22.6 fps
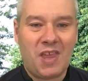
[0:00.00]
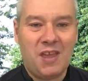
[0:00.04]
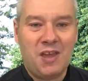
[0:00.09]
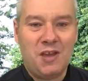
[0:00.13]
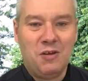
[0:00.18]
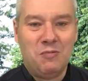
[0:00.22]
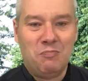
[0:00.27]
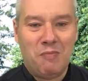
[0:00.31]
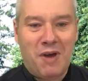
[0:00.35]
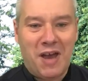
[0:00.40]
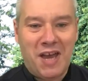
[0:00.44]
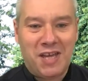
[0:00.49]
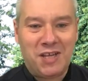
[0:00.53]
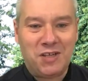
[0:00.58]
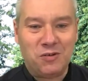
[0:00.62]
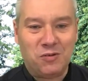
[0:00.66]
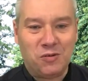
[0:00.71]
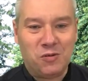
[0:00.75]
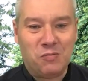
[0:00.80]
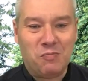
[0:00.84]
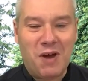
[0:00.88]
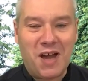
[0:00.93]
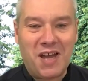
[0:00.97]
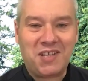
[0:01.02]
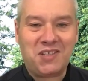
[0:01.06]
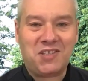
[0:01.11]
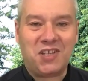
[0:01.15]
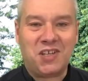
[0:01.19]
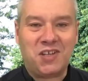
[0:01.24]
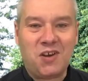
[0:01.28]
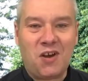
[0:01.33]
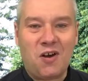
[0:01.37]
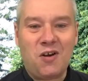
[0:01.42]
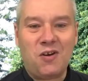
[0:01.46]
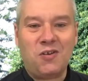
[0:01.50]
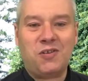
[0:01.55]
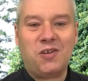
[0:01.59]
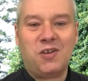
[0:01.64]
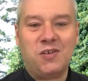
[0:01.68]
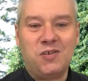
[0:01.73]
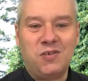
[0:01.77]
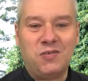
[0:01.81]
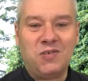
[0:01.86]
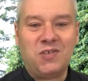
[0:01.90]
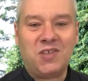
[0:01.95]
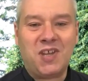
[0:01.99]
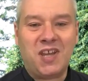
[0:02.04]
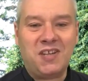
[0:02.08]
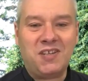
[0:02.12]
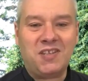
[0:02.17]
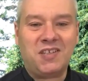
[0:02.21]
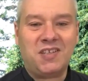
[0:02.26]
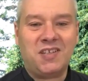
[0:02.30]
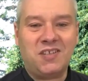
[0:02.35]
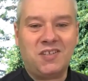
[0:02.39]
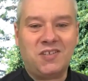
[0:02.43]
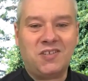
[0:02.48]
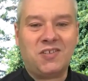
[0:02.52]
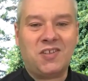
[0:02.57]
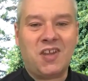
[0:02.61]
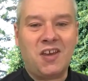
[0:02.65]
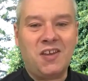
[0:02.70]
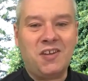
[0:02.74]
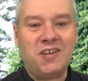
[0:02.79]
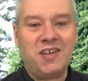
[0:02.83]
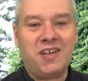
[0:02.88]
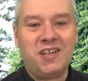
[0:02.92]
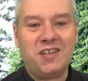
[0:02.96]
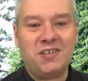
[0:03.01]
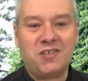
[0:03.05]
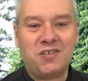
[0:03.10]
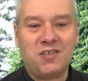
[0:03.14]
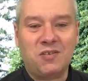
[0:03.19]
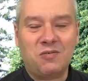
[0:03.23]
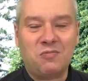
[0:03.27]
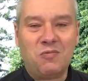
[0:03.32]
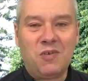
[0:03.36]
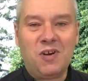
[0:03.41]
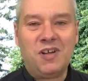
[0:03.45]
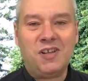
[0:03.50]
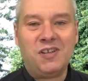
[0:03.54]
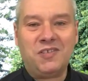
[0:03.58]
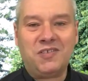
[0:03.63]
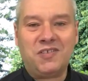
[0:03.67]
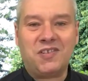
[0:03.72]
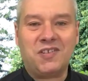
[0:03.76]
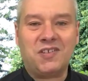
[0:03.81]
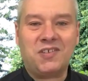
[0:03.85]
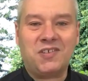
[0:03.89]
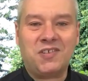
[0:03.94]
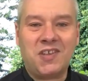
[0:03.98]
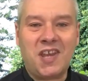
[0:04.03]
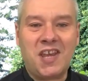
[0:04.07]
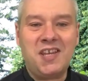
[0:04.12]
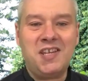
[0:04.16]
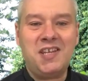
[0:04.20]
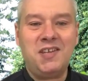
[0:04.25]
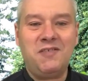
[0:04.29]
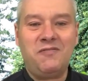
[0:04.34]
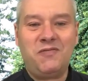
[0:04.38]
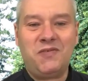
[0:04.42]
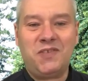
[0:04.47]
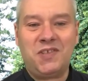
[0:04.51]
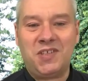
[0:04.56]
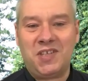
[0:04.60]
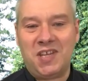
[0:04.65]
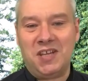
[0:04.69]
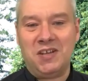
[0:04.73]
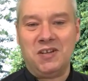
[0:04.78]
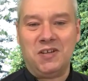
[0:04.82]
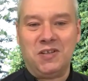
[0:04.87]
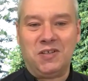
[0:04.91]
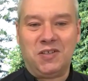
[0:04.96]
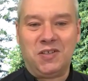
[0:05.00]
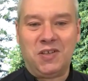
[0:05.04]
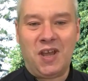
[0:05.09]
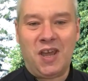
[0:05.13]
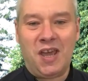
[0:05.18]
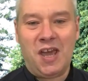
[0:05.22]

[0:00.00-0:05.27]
May Almighty God, who sent his Son into the world to save sinners,